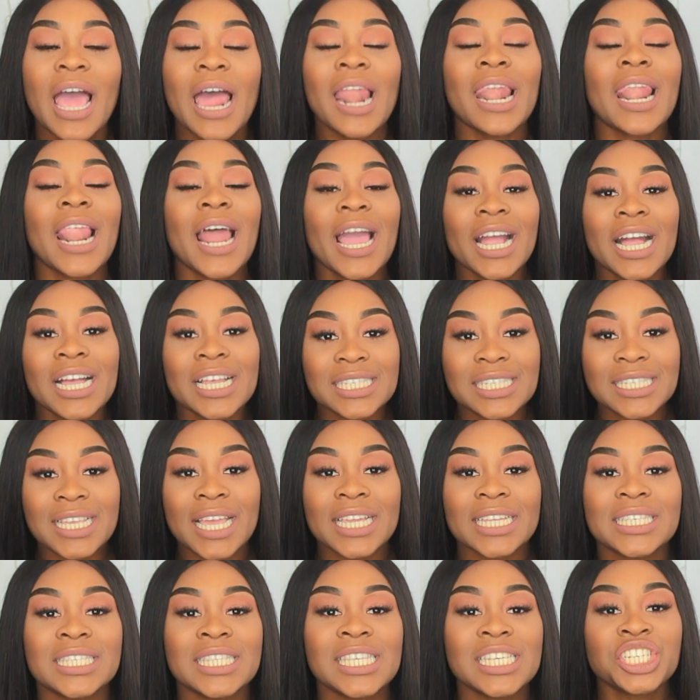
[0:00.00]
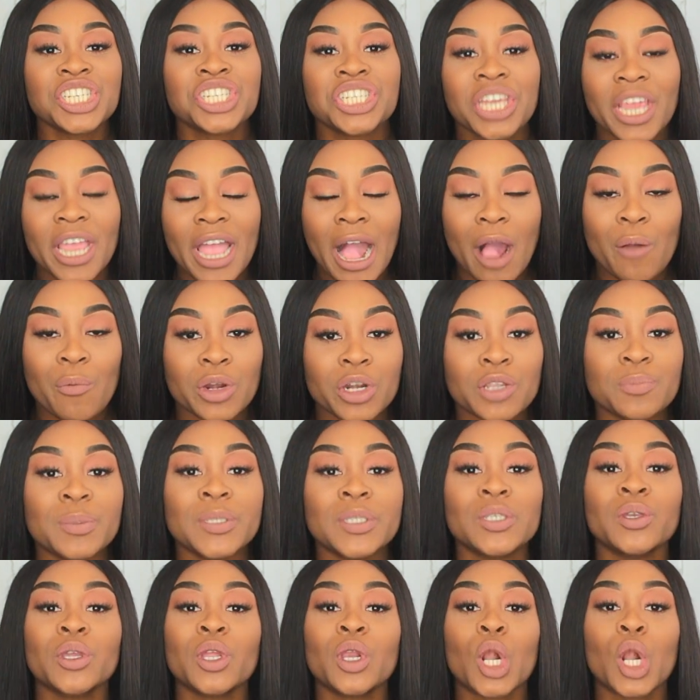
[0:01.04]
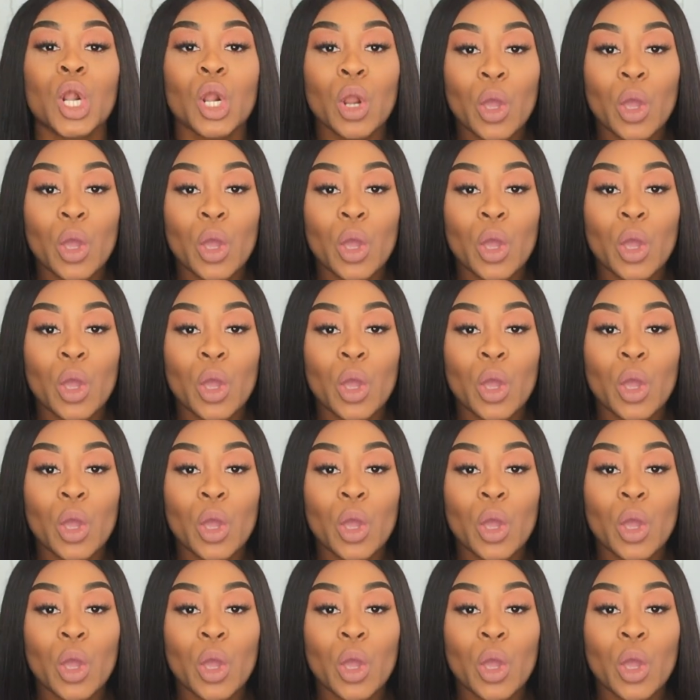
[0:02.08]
Like I said, this year I want to be doing